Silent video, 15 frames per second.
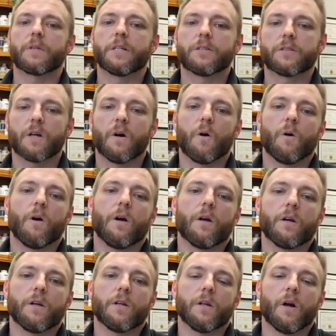So,
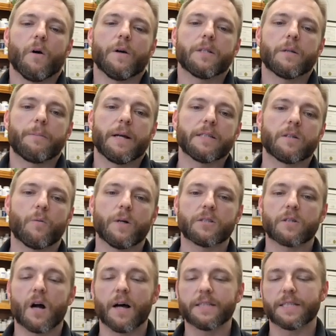it depends on what's
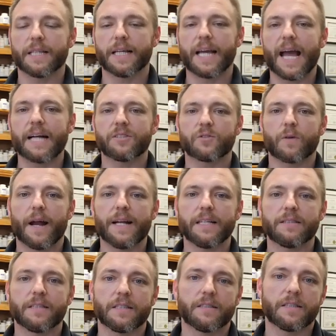causing the
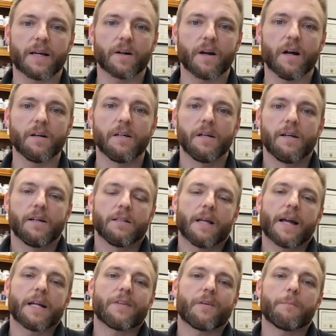gastritis, etc. A
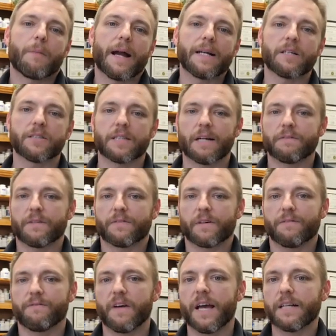lot of different binders are going to have
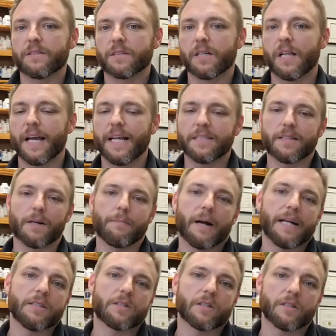different effects. Clay is going to
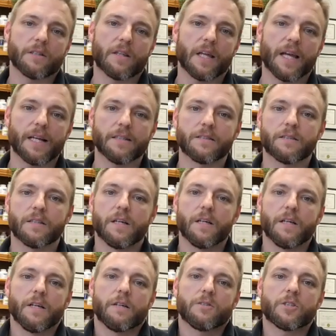bind certain things.
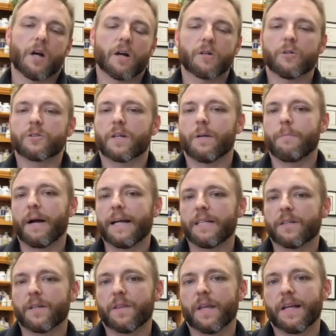Charcoal is going to bind
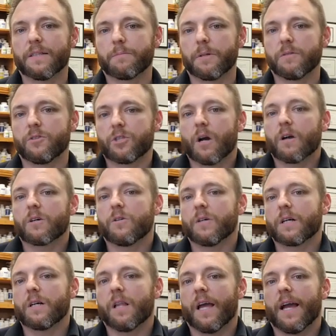other things, but charcoal
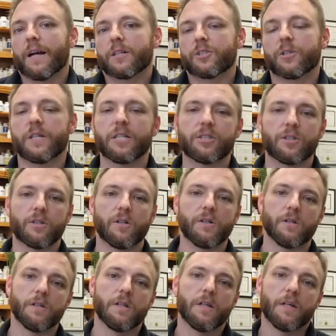and clay are
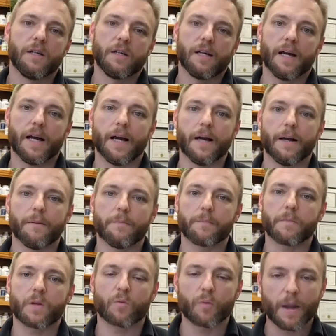traditional
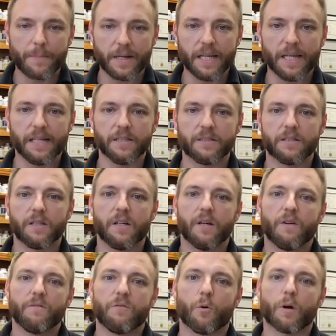remedies
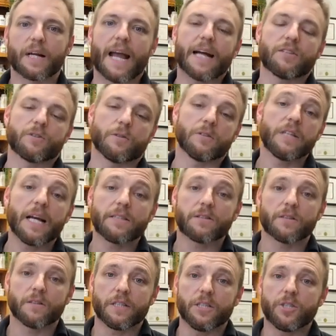for
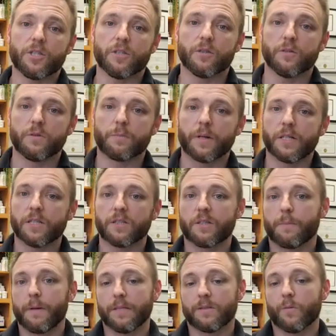gastrointestinal issues, but it just
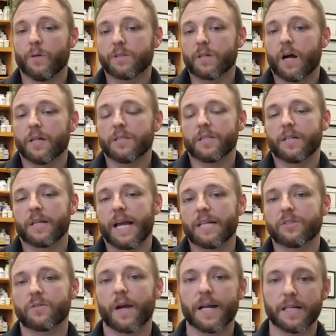depends on what's causing your
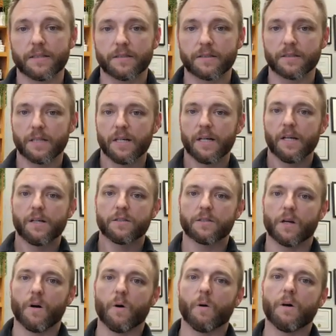gastritis.
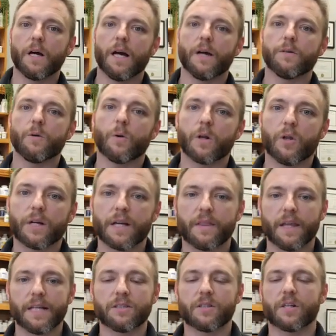So you want to look at
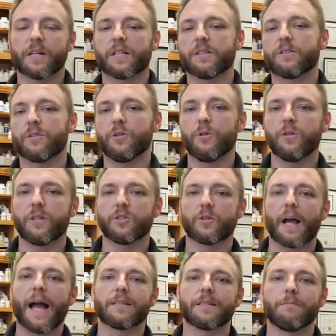things that are going to soothe the
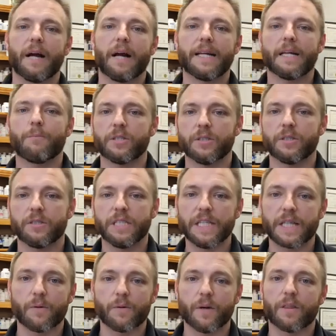tract and bind up what you're
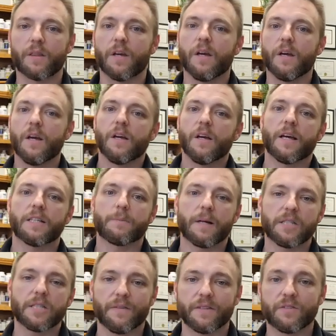dealing with,
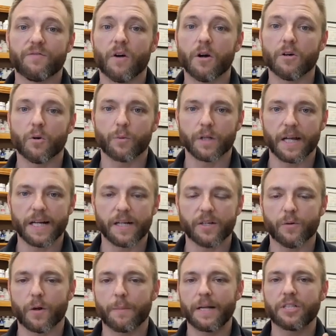especially if it's fungal
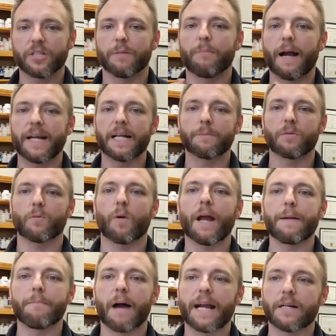related. You want to make sure you're binding up the
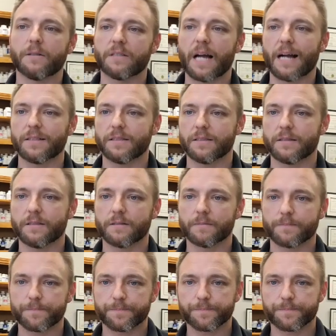right mycotoxins.